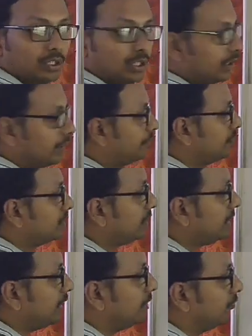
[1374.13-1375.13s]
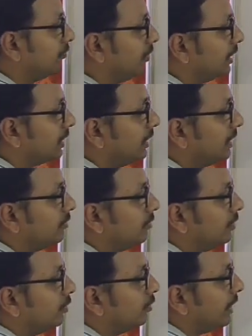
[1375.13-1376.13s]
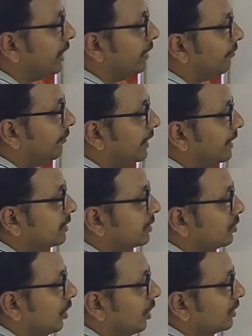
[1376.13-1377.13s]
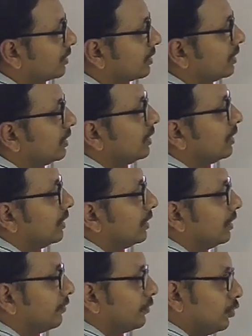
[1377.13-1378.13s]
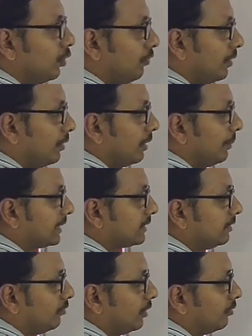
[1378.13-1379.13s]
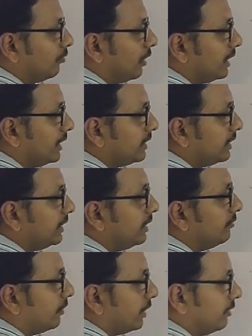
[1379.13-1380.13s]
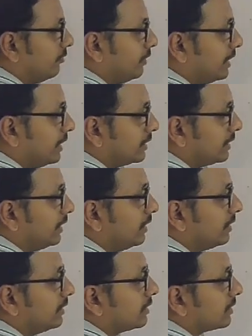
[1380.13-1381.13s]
If you see, work done equal to F is cos, if you go for the maximum one, 180 degree, when we consider this